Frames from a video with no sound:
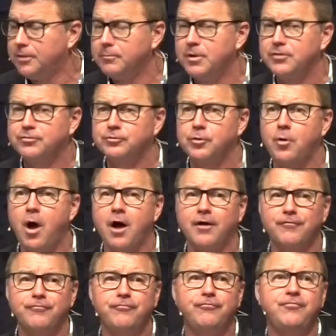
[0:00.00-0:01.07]
but through
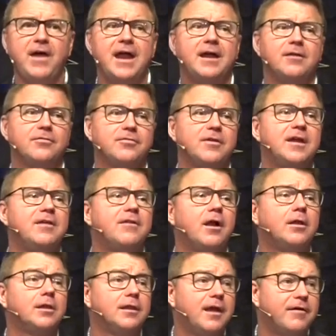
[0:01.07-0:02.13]
our faith in
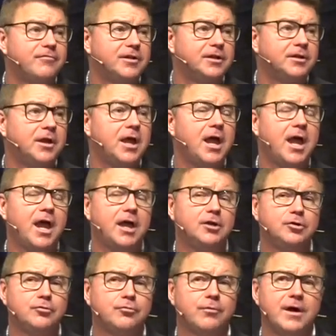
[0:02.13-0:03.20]
a loving
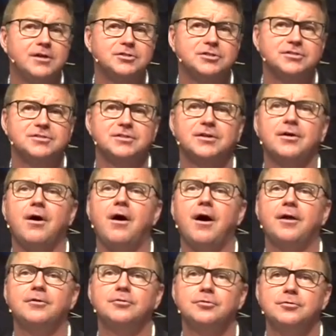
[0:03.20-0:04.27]
and gracious
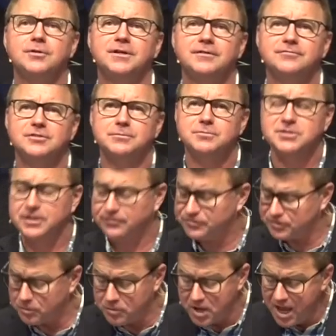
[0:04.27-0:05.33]
God who gives himself.
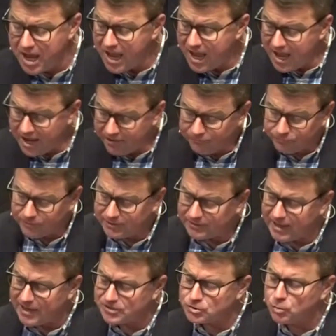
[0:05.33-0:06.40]
So every
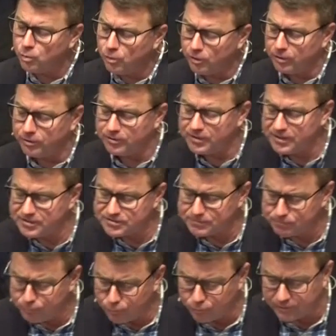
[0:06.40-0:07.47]
last word is
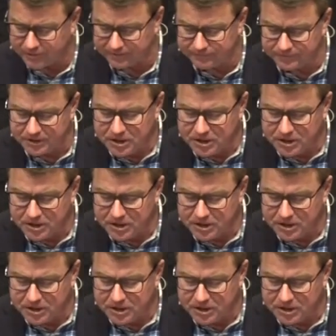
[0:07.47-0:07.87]
important.